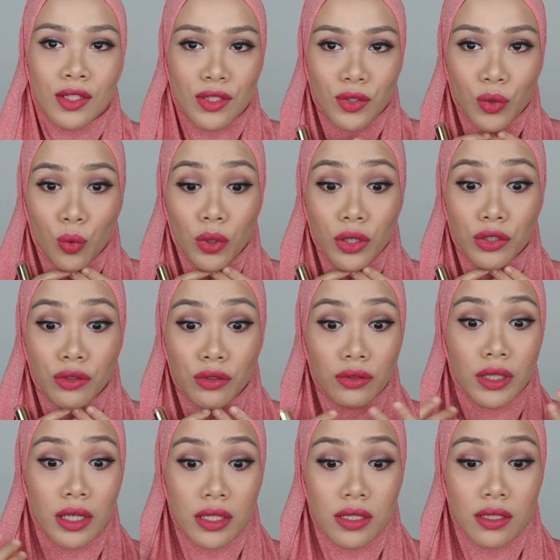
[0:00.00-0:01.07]
So what do you
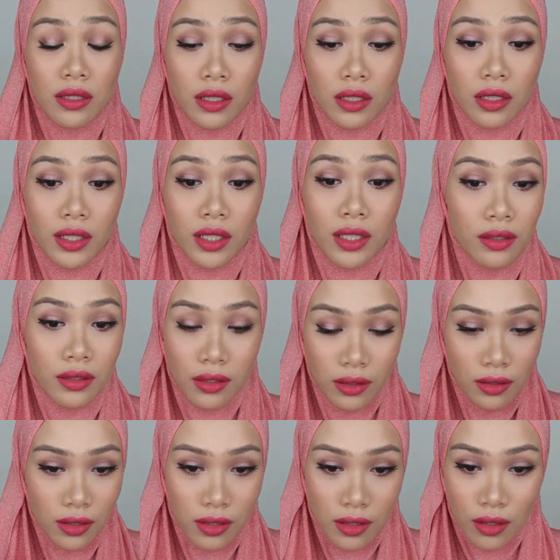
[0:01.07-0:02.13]
guys think? I
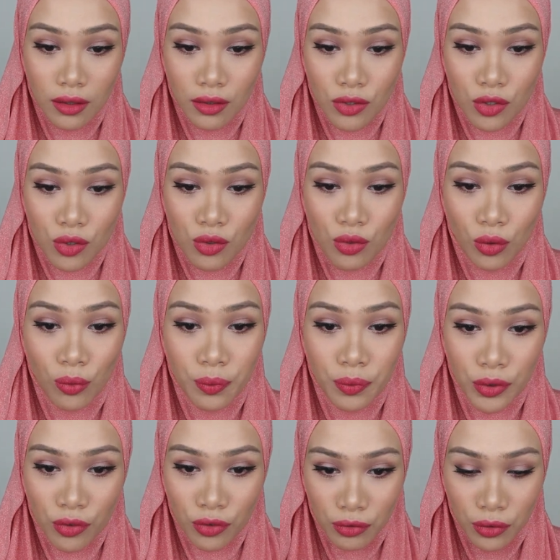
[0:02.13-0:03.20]
think this color is so
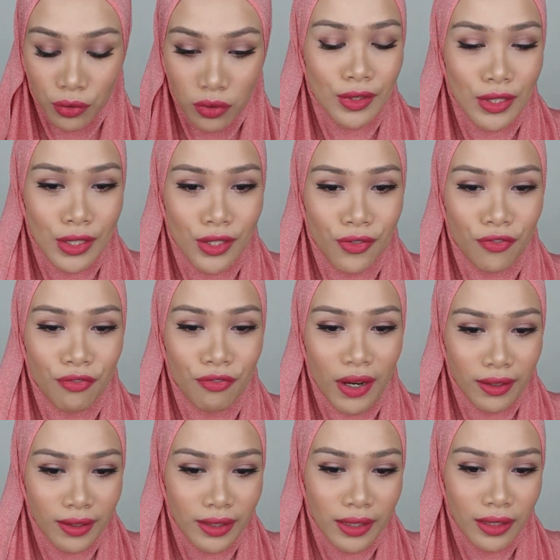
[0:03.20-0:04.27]
beautiful. It's
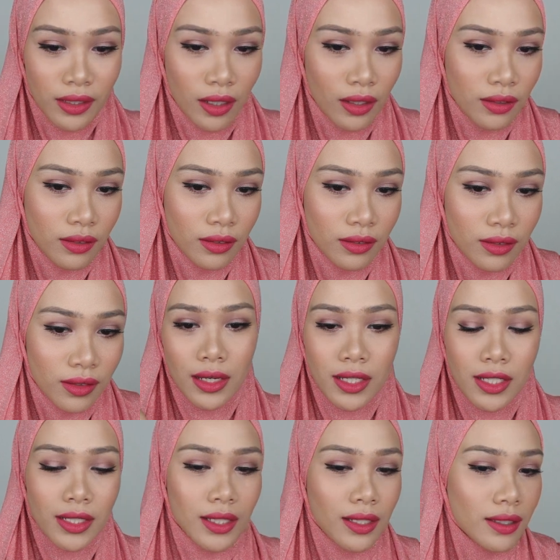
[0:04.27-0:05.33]
funky color.
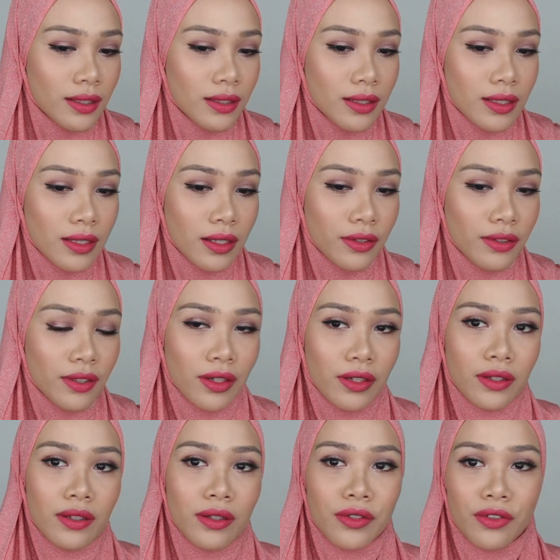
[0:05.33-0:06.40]
And yes, I think
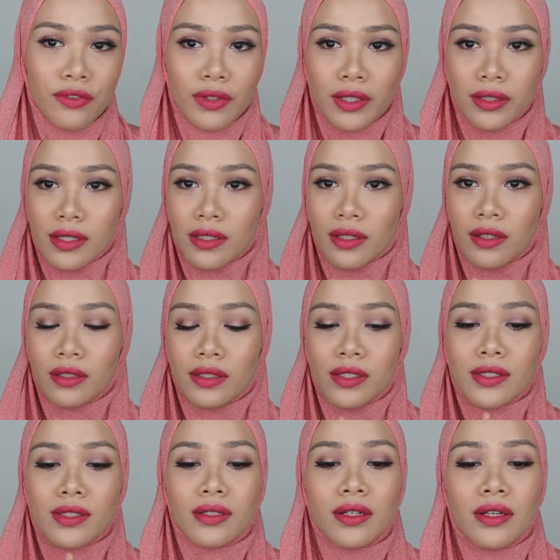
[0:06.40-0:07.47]
I kind of like this color.
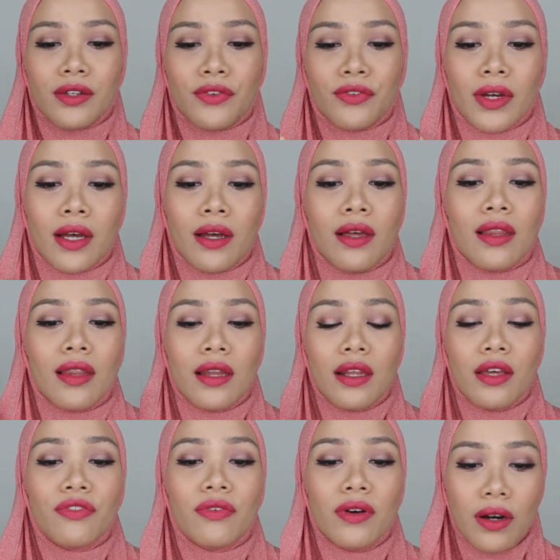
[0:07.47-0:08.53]
It's kind of
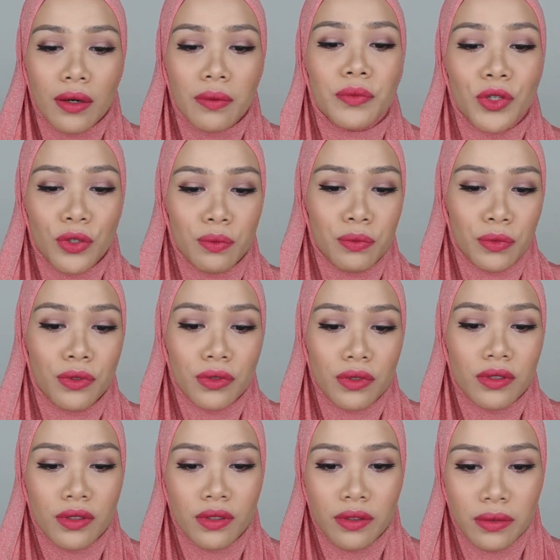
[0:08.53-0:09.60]
lift up your mood,
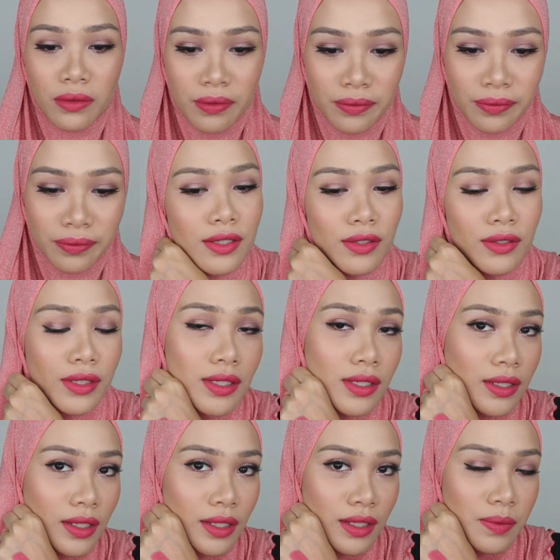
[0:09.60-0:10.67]
you know. So this
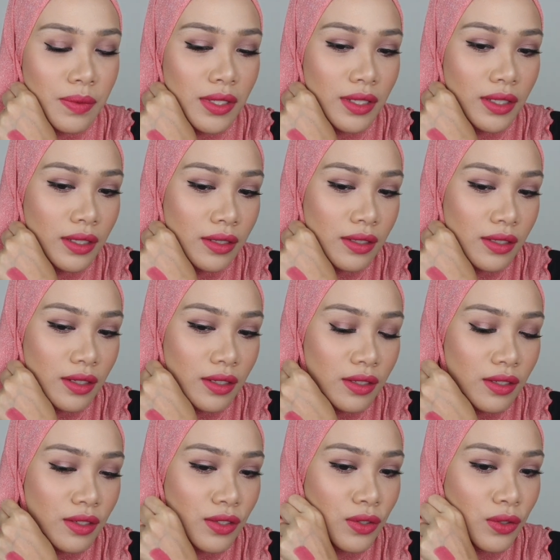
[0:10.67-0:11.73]
is the lipstick in the shade
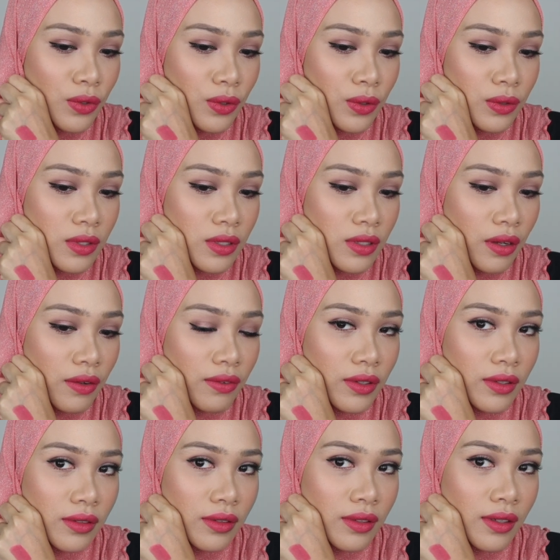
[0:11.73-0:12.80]

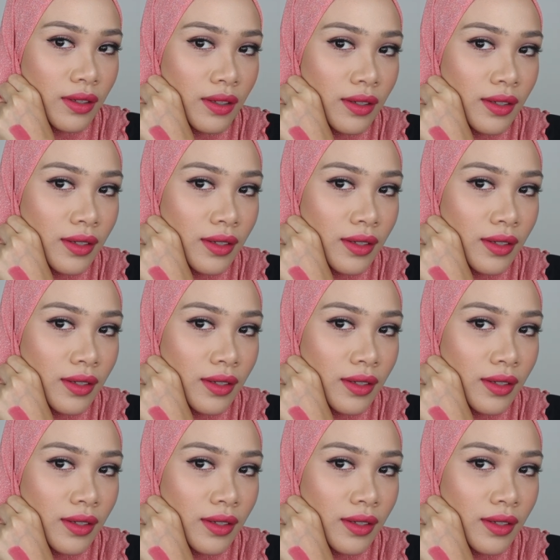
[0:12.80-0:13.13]
07.